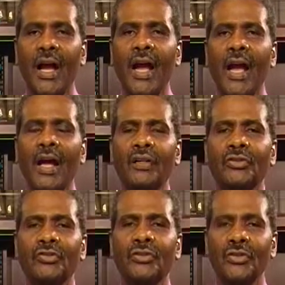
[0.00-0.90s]

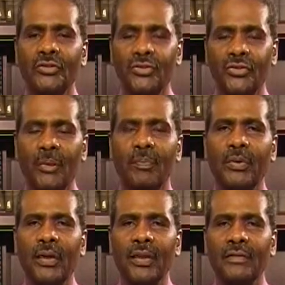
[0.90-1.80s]
as
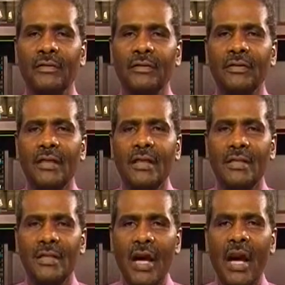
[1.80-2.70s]
simply
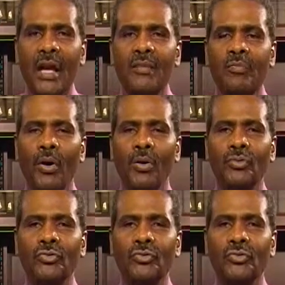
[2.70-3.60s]

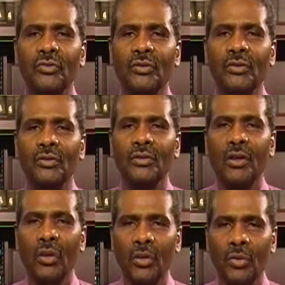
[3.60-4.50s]
signposts
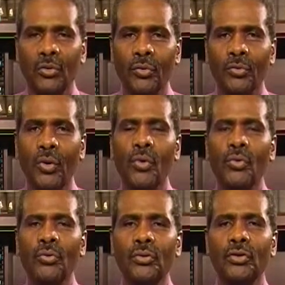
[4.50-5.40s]
along the
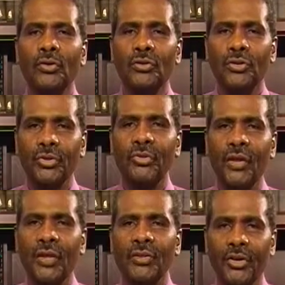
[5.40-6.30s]
road to
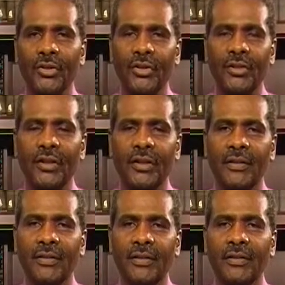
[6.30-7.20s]
eternity.
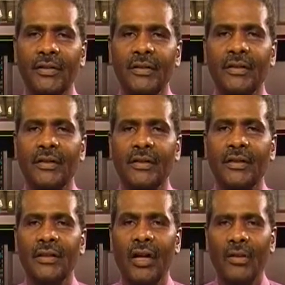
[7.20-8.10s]

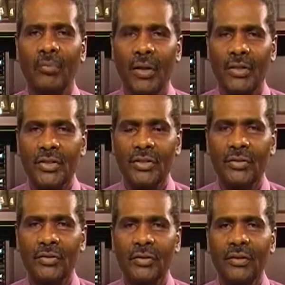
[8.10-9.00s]
God bless
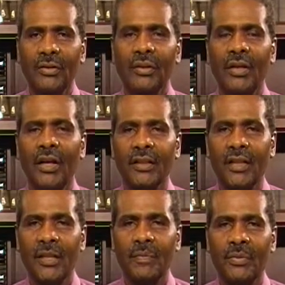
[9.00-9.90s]
you. God
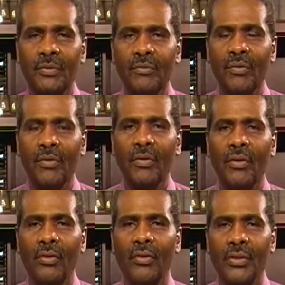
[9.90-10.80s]
keep you
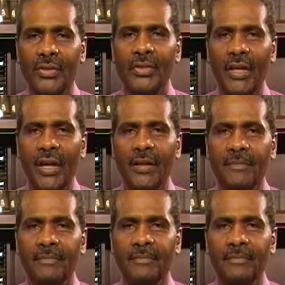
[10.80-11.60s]
this day.